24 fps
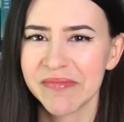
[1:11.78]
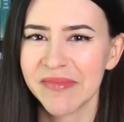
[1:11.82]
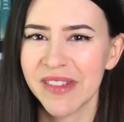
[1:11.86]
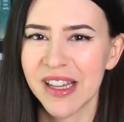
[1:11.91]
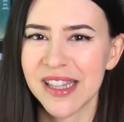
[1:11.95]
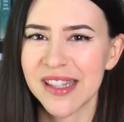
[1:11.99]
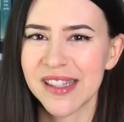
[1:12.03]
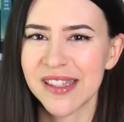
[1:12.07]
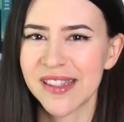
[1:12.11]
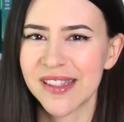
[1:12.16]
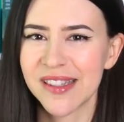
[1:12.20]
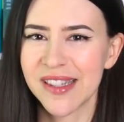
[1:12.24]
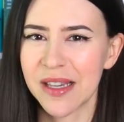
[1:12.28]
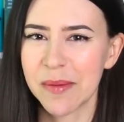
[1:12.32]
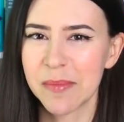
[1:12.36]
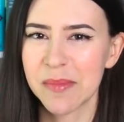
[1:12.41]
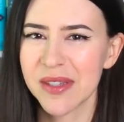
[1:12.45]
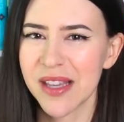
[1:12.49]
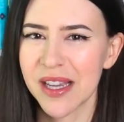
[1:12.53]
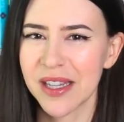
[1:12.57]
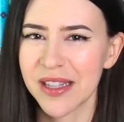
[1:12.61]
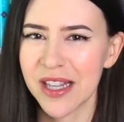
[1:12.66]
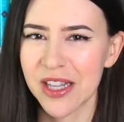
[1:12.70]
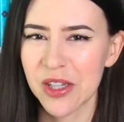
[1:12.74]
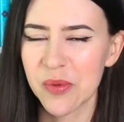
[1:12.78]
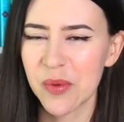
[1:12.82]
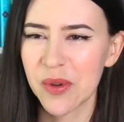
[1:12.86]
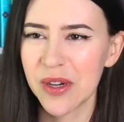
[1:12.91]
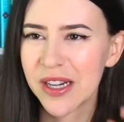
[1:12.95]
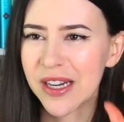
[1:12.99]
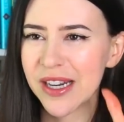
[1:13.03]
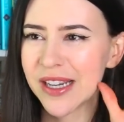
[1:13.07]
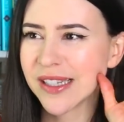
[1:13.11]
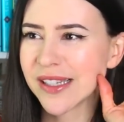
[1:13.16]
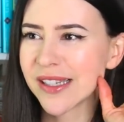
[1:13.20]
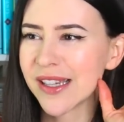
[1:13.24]
It seems like that's what
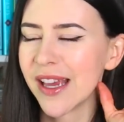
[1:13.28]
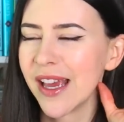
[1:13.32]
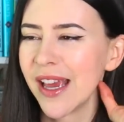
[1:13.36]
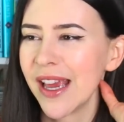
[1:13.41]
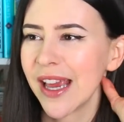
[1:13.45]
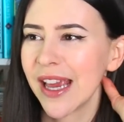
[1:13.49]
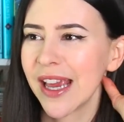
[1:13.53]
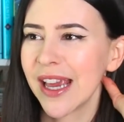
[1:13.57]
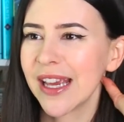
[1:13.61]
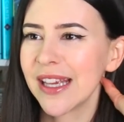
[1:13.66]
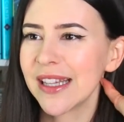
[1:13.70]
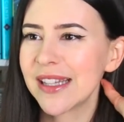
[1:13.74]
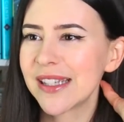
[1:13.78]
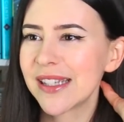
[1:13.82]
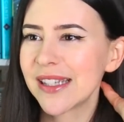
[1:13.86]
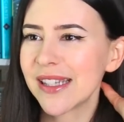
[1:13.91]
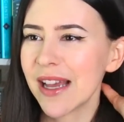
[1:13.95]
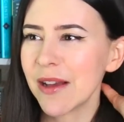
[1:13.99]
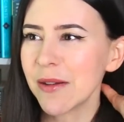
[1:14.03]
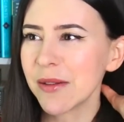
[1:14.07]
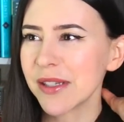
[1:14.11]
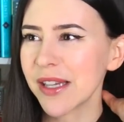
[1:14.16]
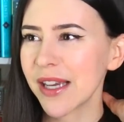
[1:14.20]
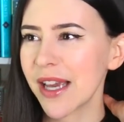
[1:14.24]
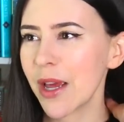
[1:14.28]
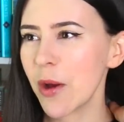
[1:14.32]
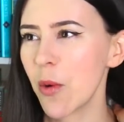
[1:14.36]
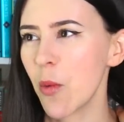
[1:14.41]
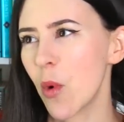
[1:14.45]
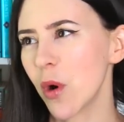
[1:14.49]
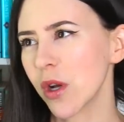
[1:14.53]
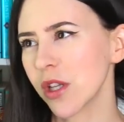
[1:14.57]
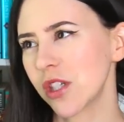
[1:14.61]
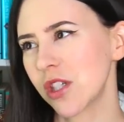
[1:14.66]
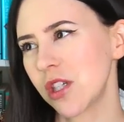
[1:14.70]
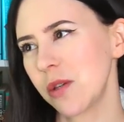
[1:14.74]
it is. It sounds like it
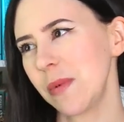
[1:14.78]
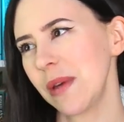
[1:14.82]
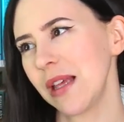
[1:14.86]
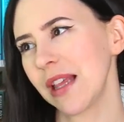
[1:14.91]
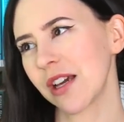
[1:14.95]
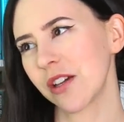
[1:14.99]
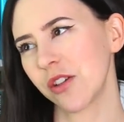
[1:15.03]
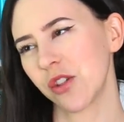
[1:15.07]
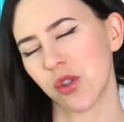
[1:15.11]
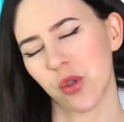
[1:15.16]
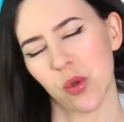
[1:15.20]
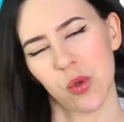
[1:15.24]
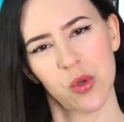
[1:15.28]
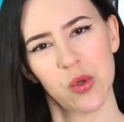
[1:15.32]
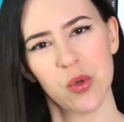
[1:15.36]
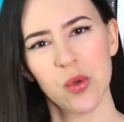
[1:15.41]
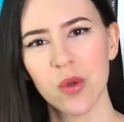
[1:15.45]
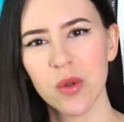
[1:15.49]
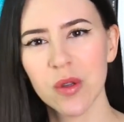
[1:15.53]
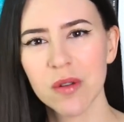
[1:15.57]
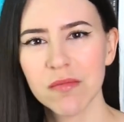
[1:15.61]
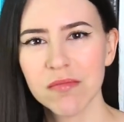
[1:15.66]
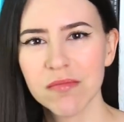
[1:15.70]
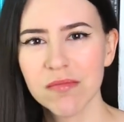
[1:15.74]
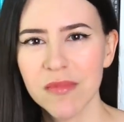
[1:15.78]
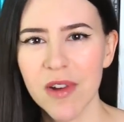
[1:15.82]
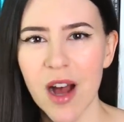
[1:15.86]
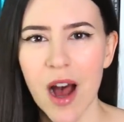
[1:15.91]
wants to be like a social